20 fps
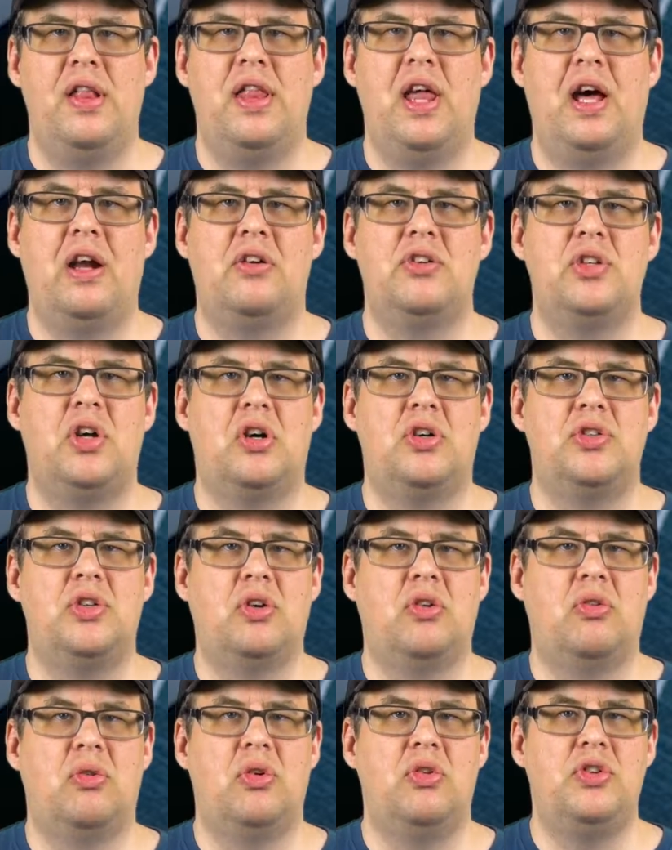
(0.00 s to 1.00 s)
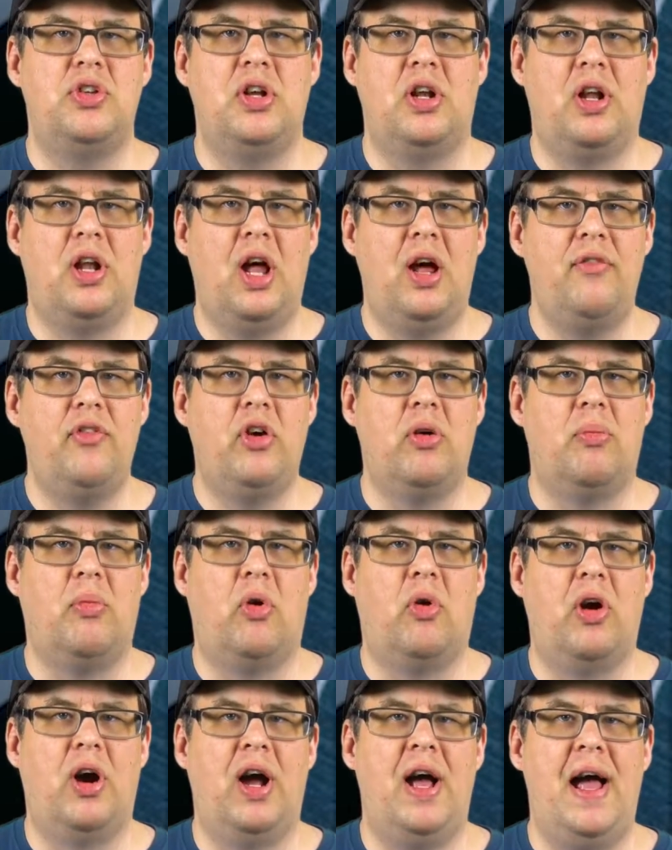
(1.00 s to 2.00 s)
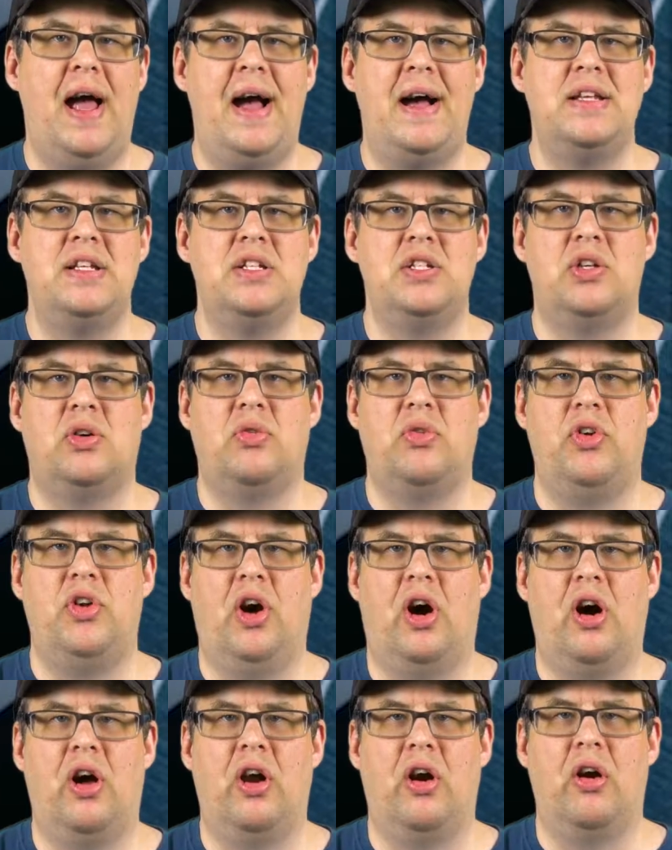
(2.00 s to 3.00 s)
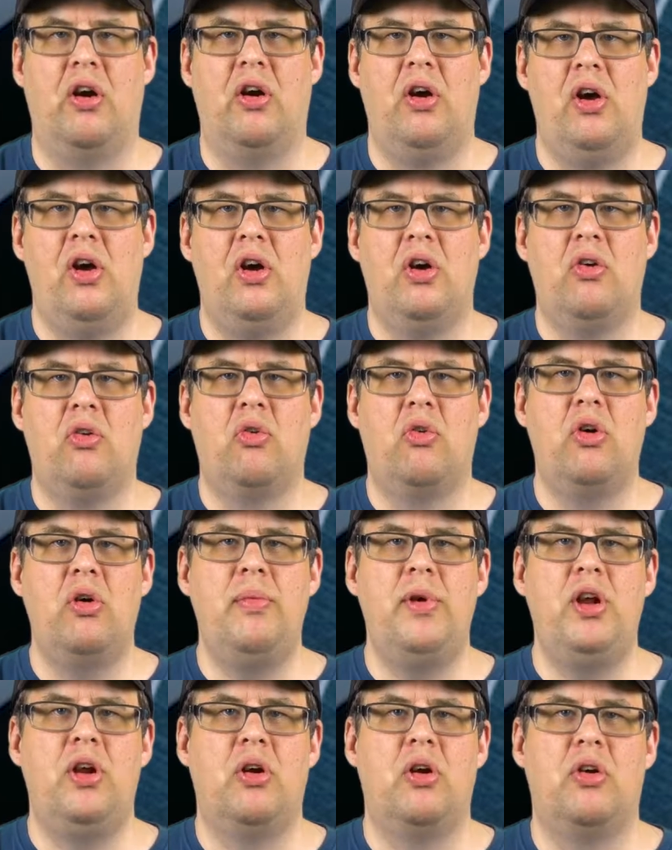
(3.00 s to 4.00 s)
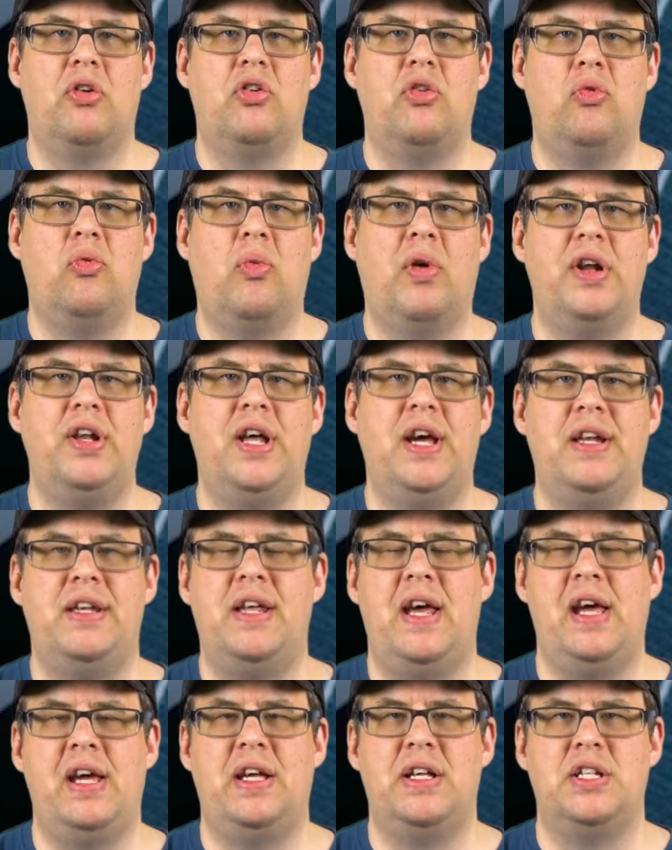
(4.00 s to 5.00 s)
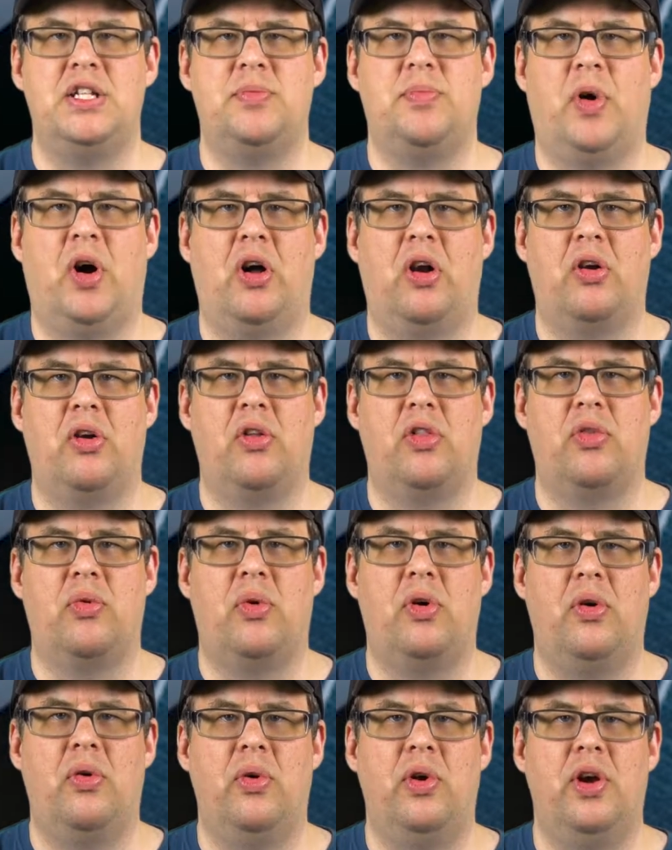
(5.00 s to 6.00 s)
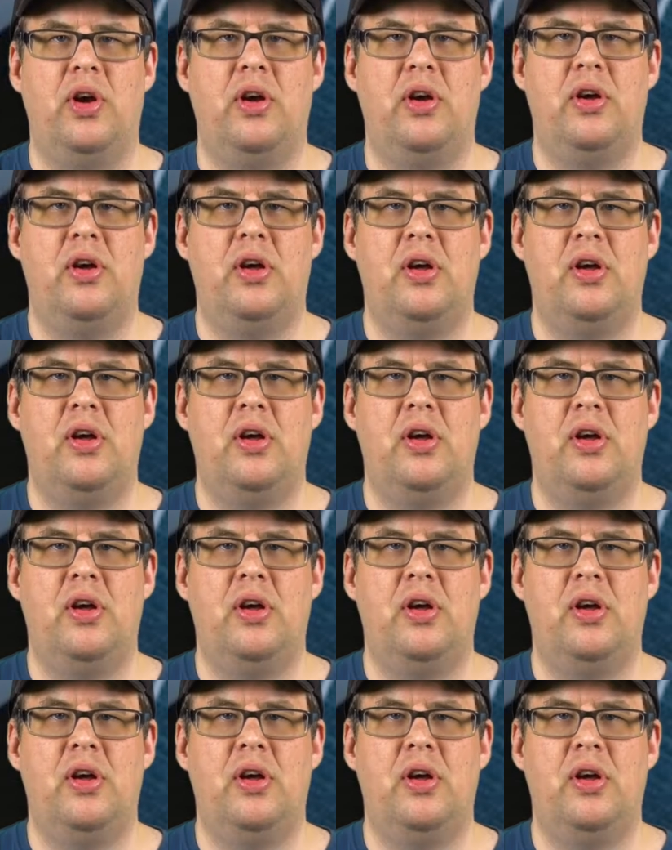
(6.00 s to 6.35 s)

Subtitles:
Thanos also grew to love Gamora as his own daughter, grooming her to one day take his spot on the throne.